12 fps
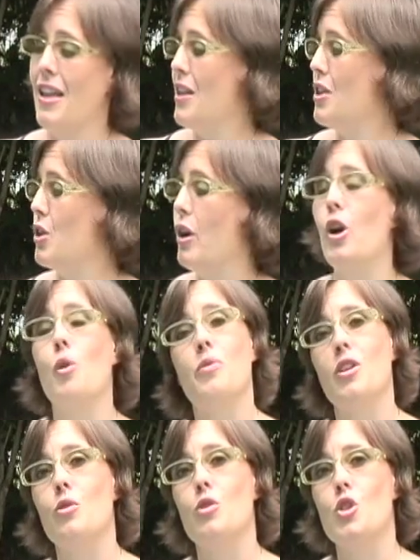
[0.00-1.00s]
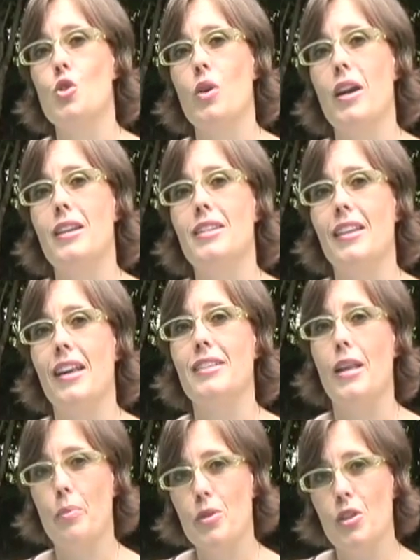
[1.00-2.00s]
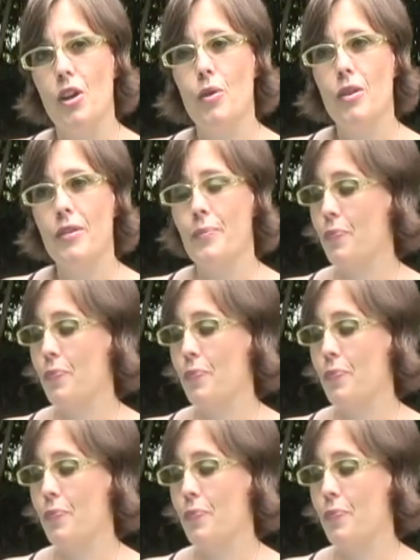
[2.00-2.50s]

So I hope that you enjoyed today's episode.